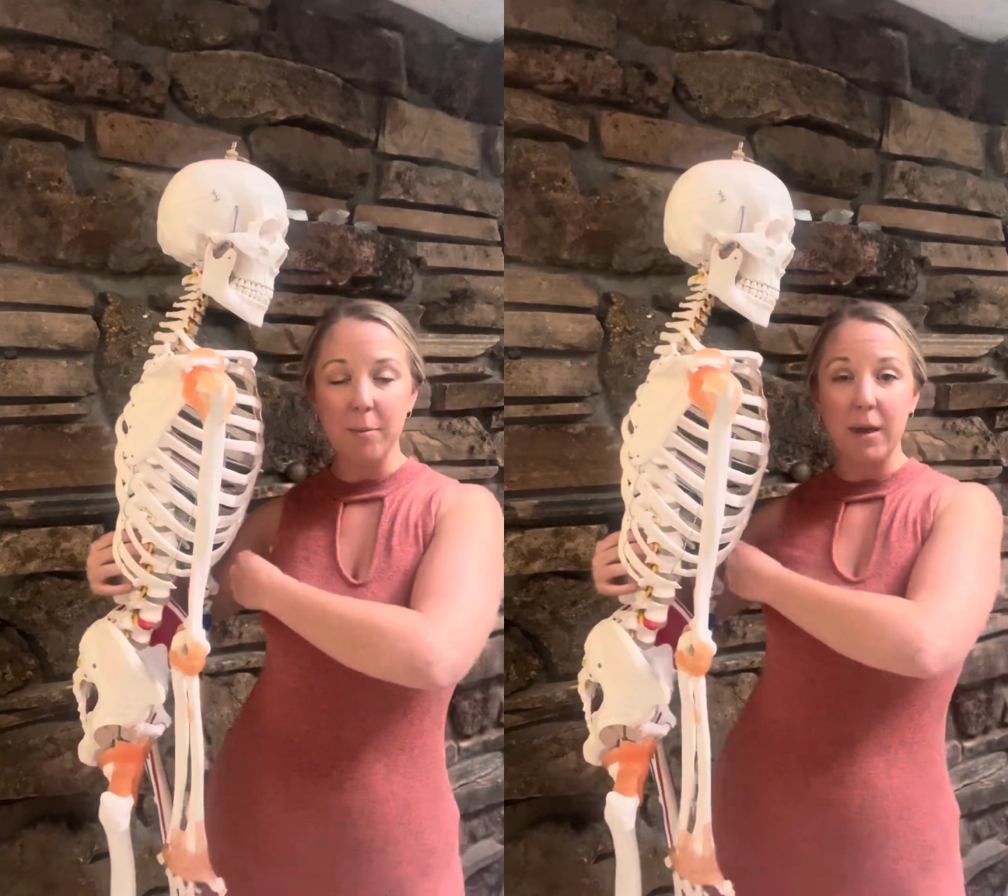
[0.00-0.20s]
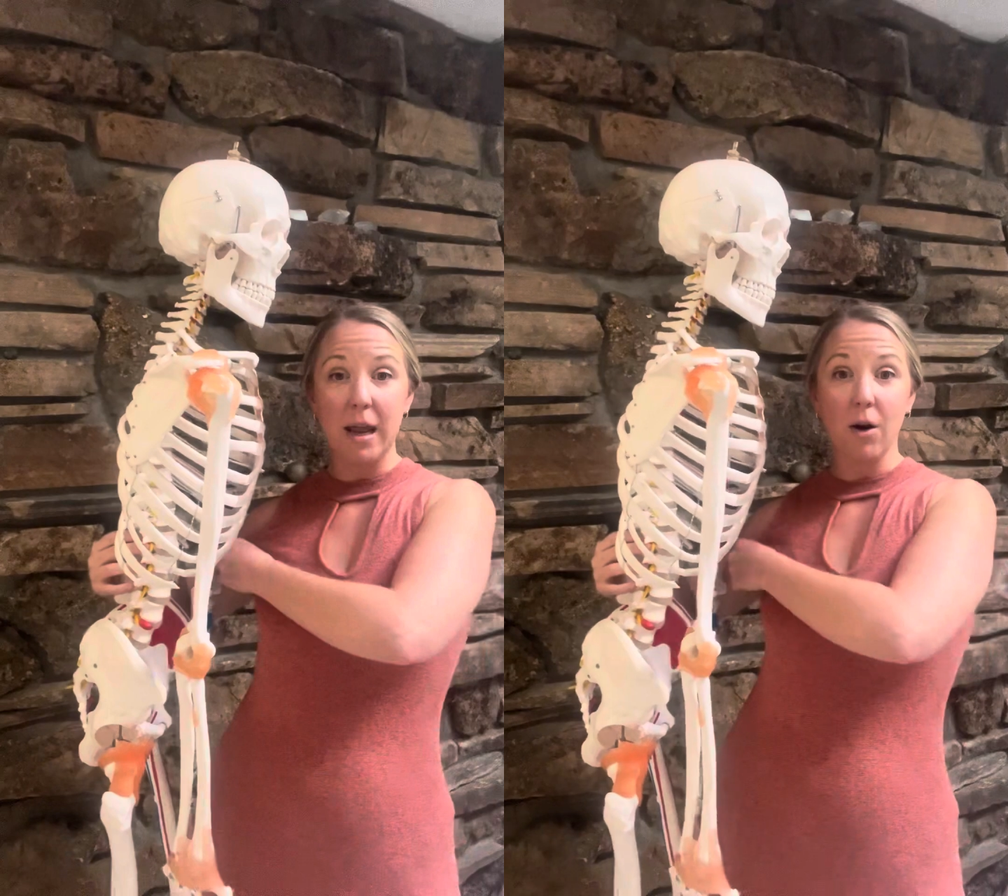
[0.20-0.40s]

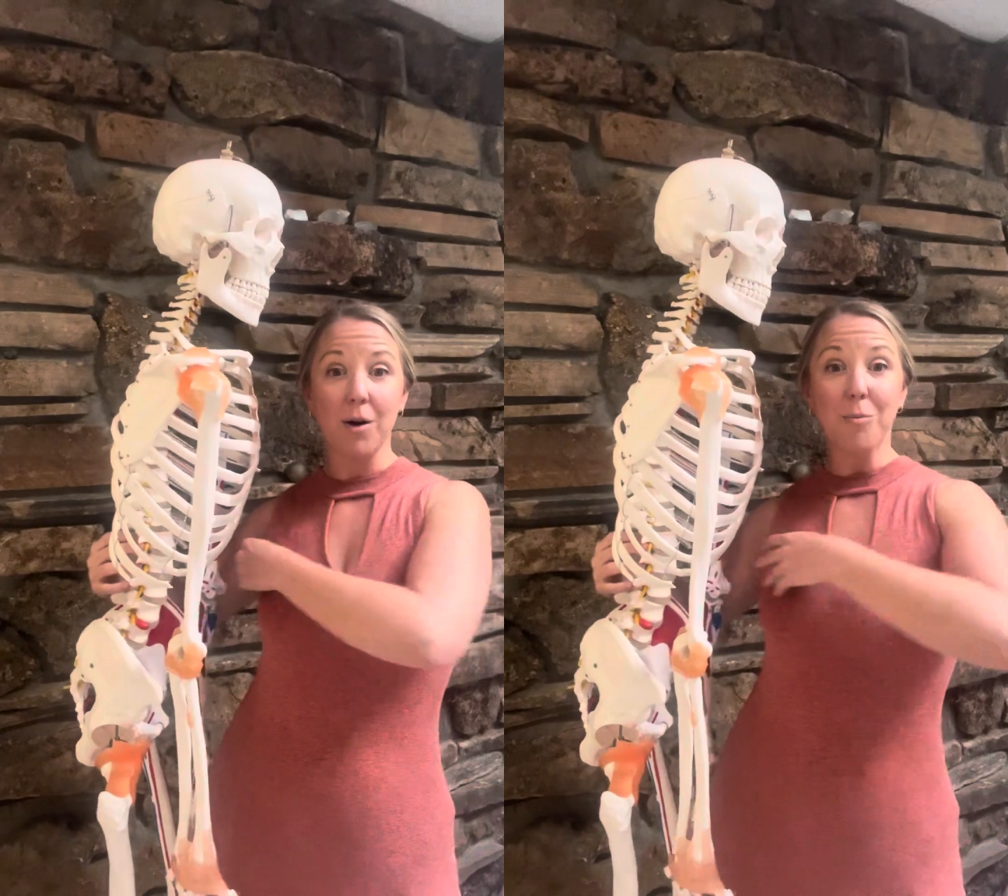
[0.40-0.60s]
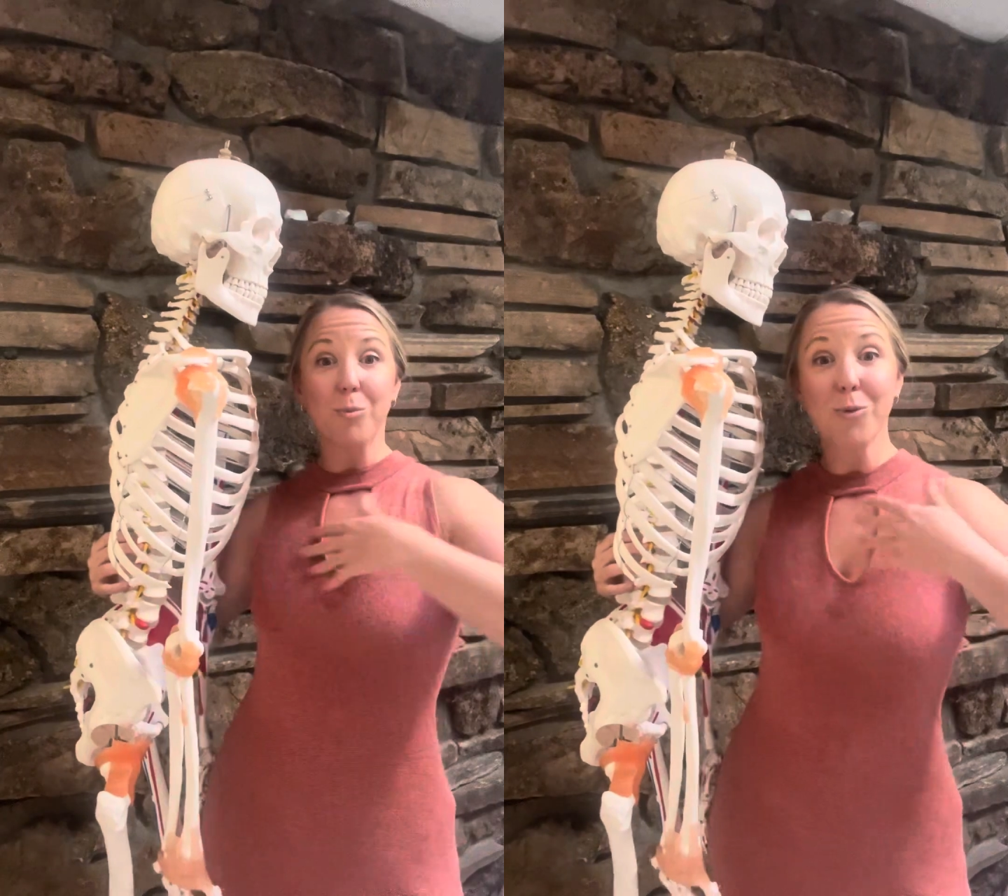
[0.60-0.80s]
in our
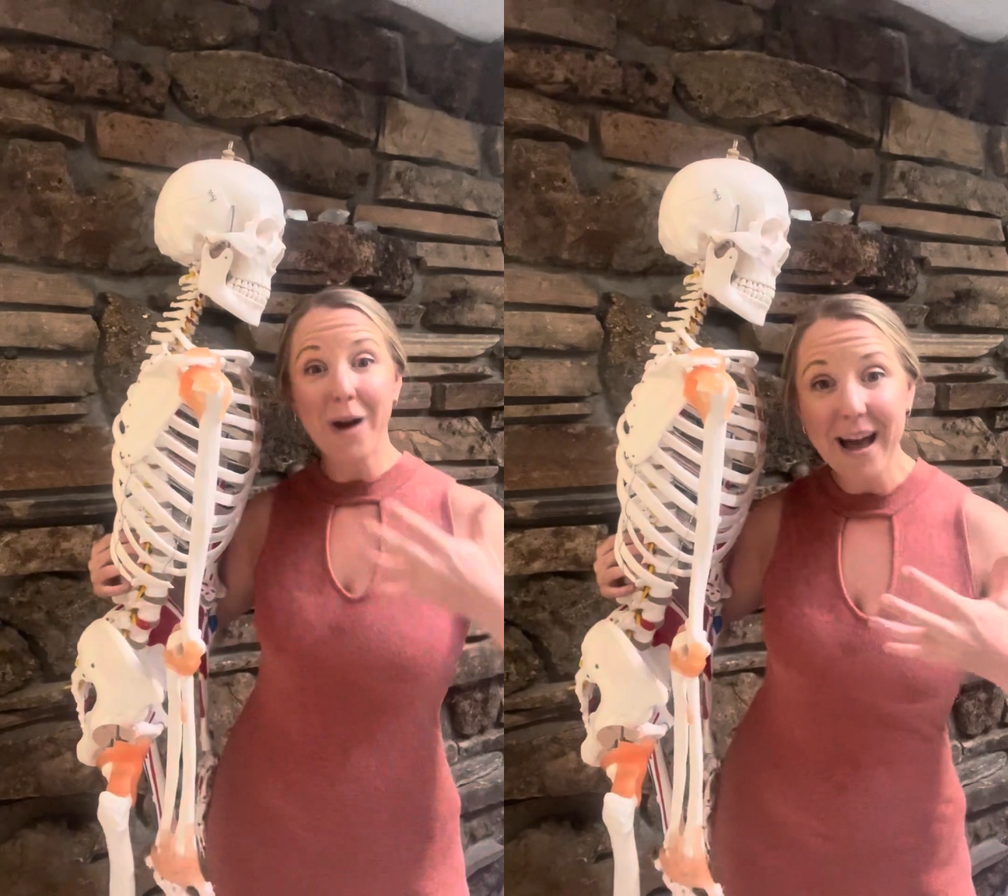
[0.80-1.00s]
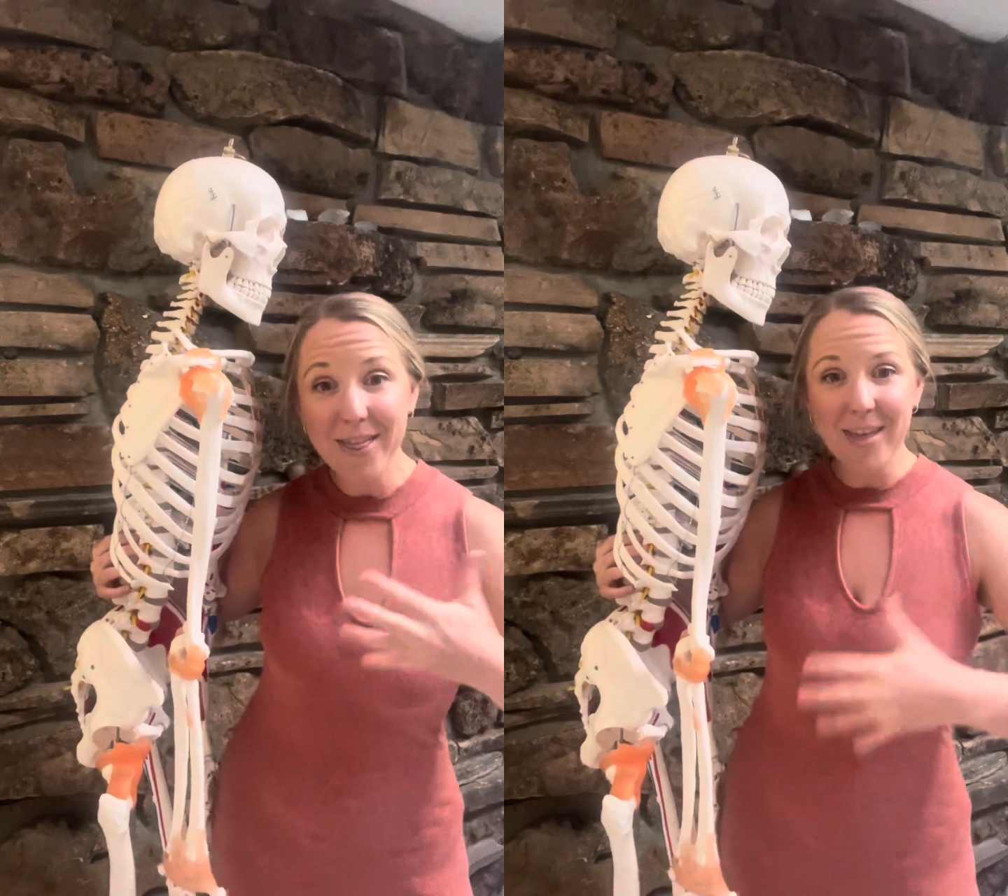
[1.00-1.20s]

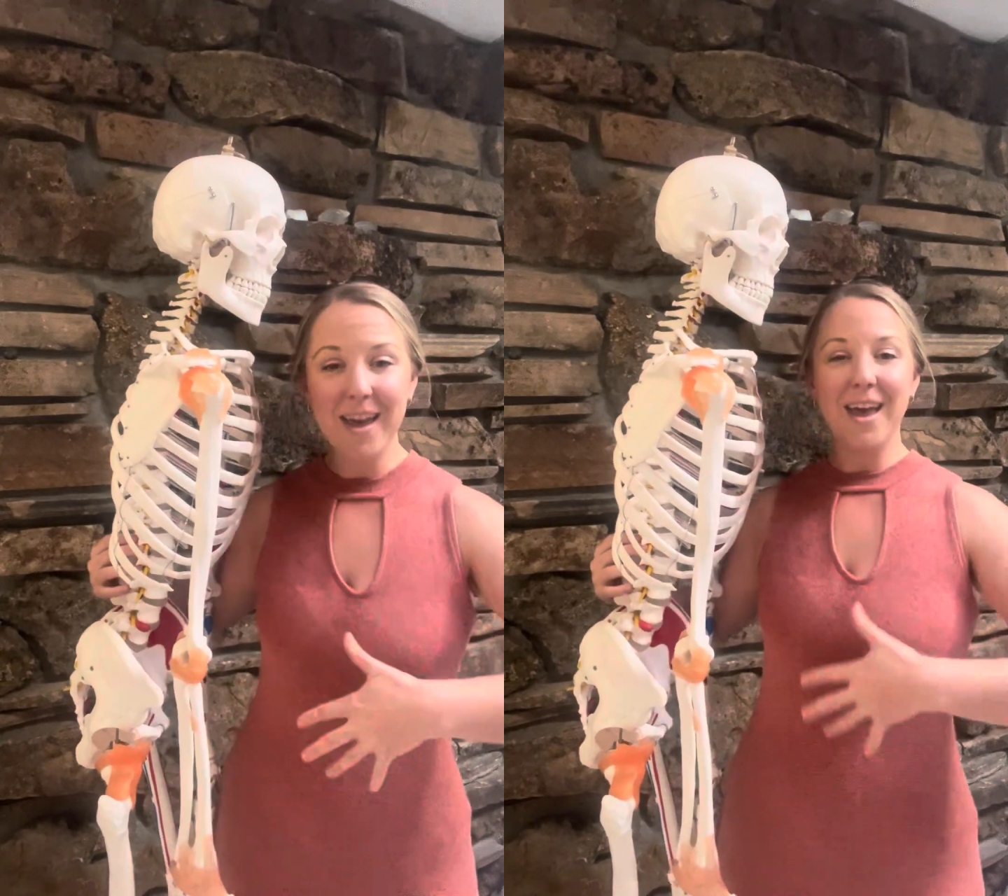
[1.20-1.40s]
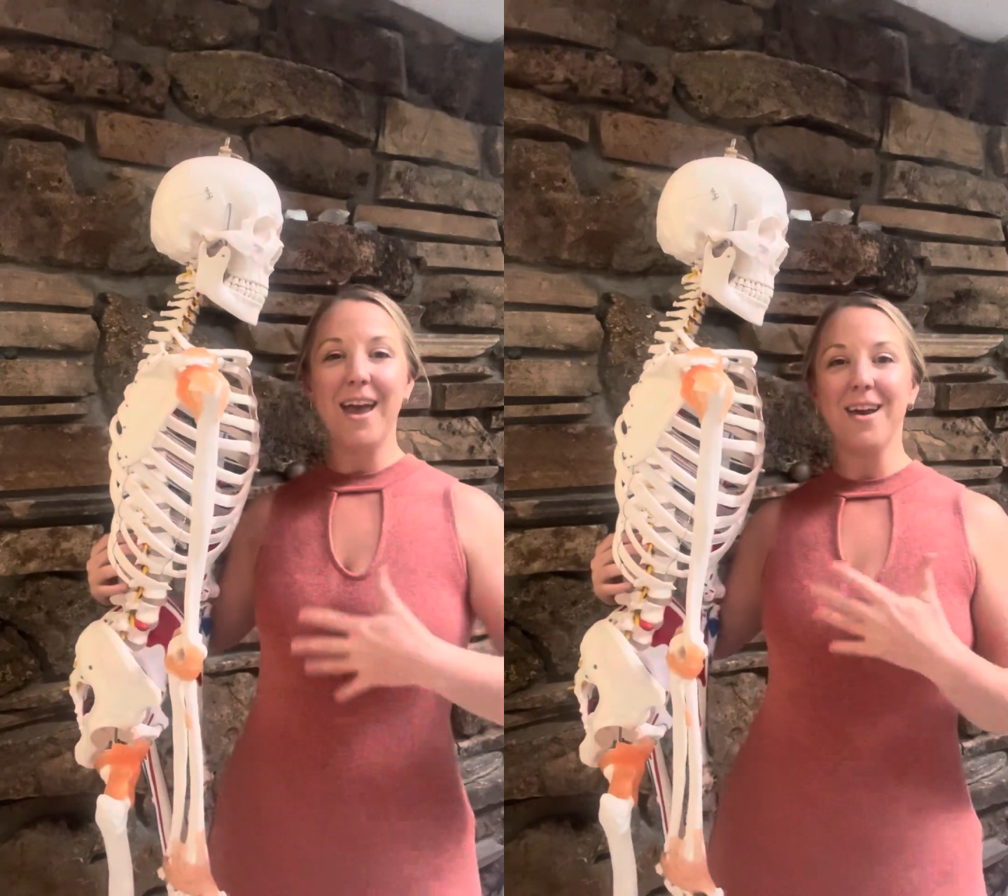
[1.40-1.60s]
breath
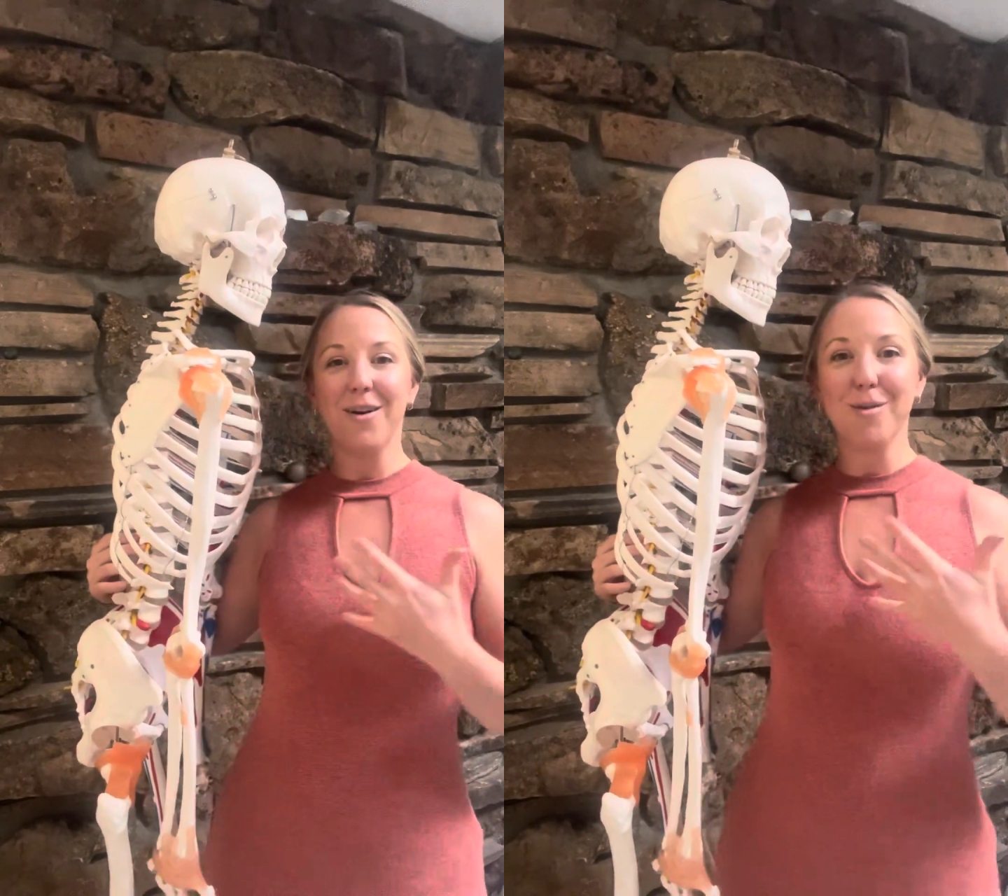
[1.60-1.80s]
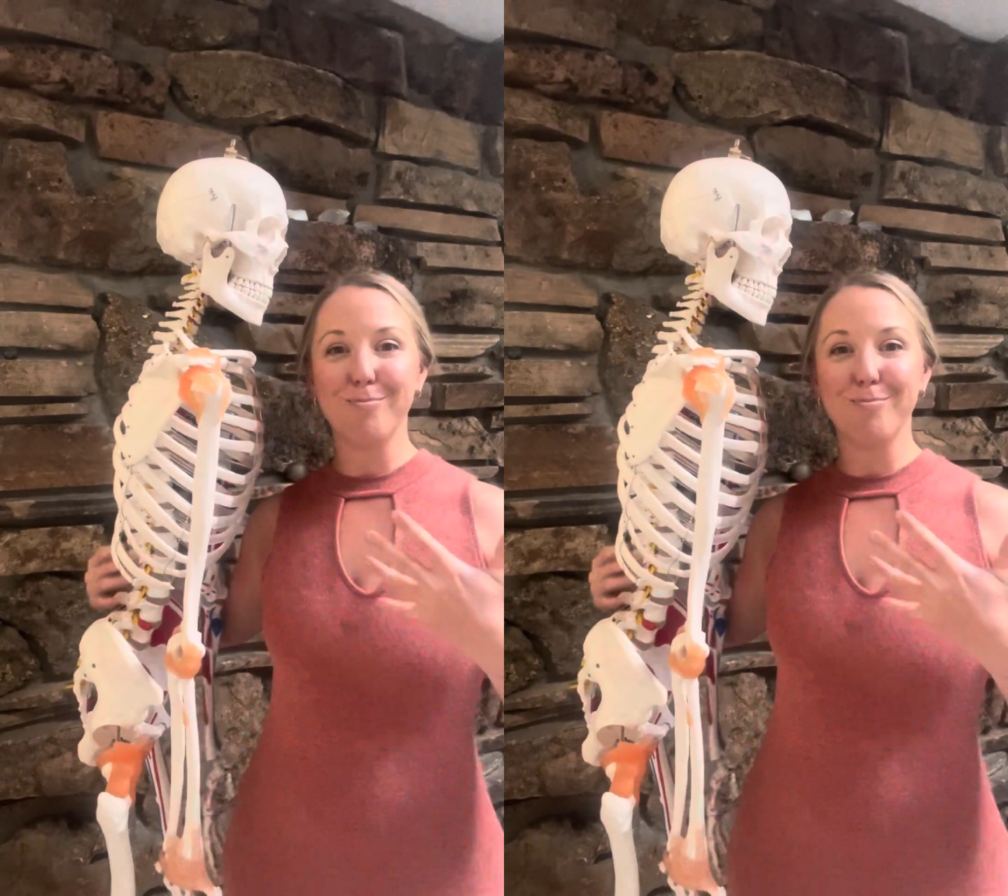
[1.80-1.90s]
and our